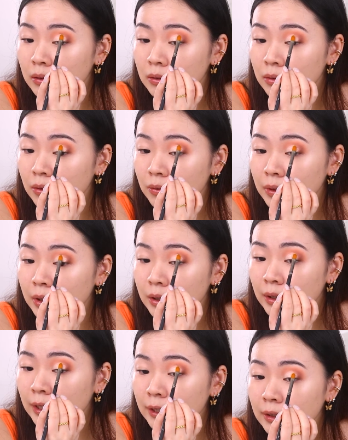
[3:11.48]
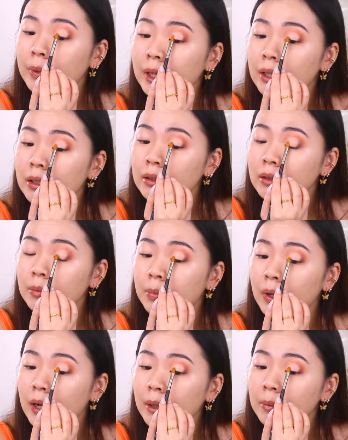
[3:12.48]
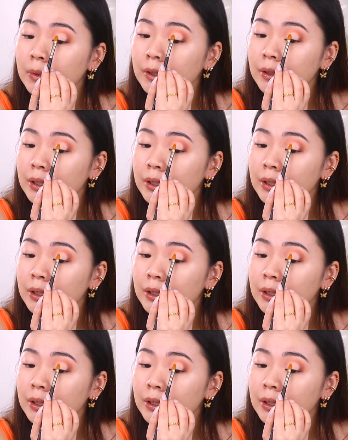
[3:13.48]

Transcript: So connect patting the primer